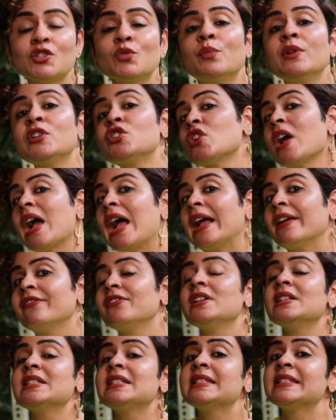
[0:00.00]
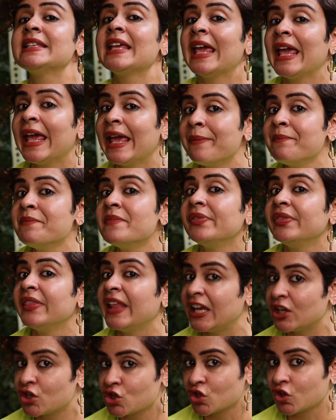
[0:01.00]
which have a same
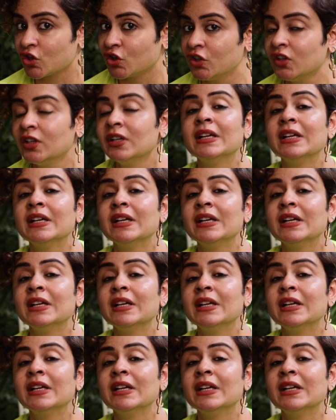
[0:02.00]
nature.